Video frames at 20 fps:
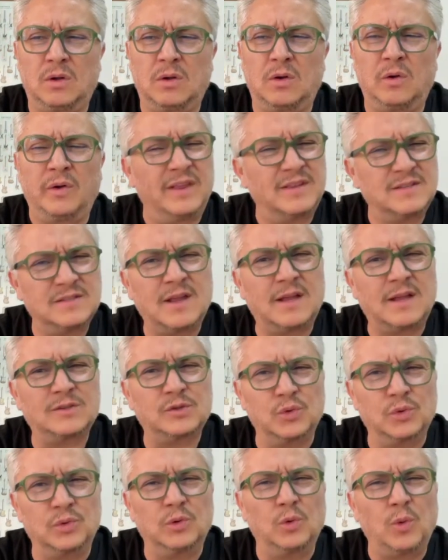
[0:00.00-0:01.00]
it's not
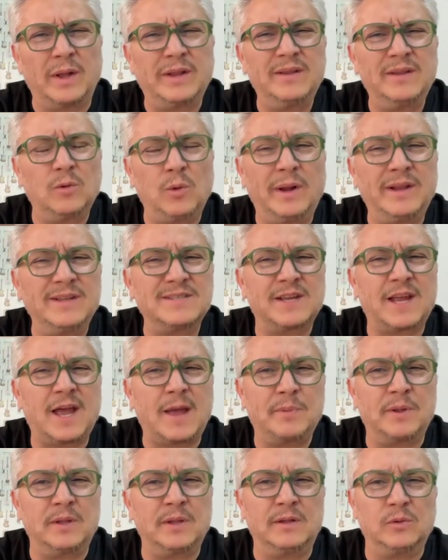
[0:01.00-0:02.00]
true? What is
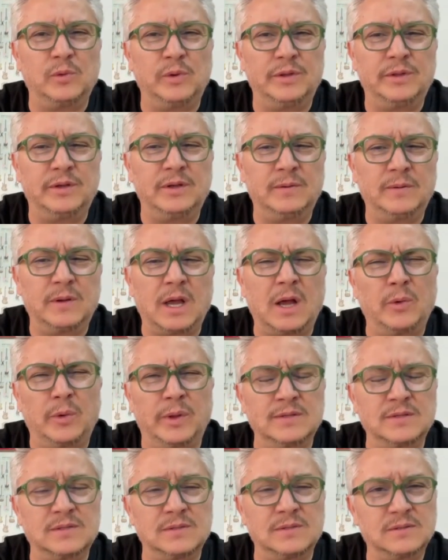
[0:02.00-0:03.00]
happening with the
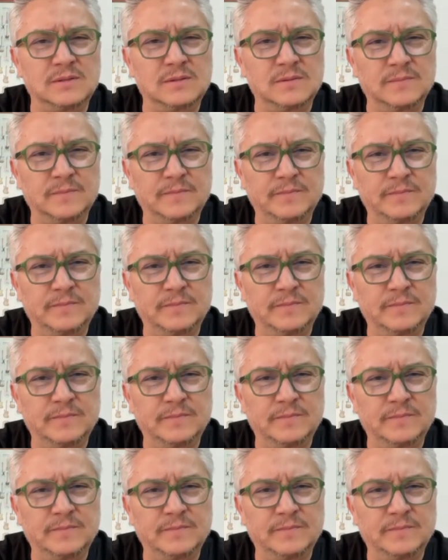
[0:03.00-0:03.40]
audiences?